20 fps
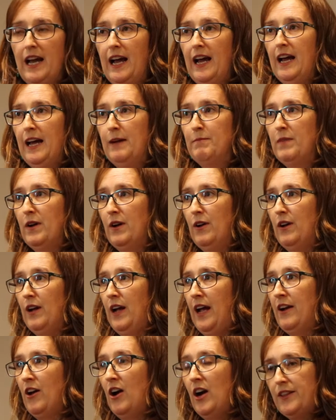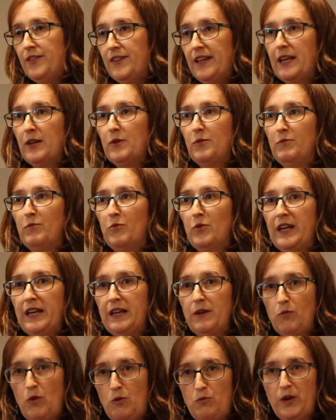And I think
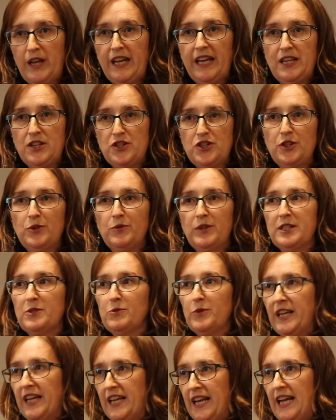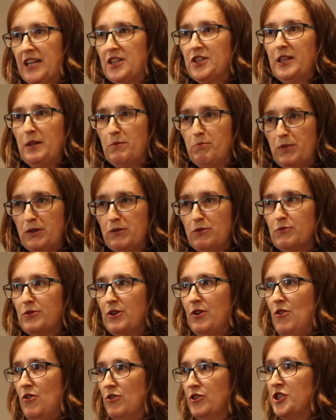what we can do is we can actually
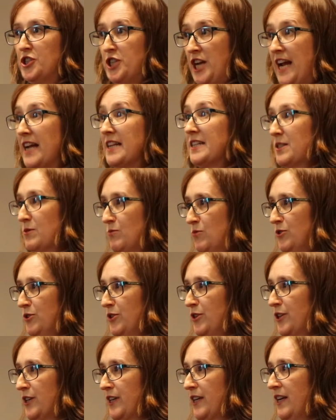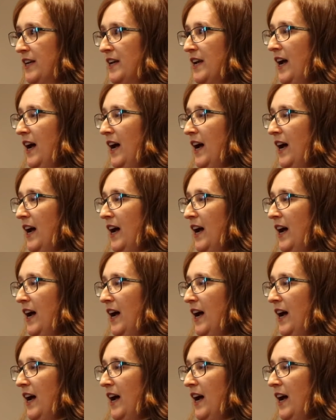build on Jan's work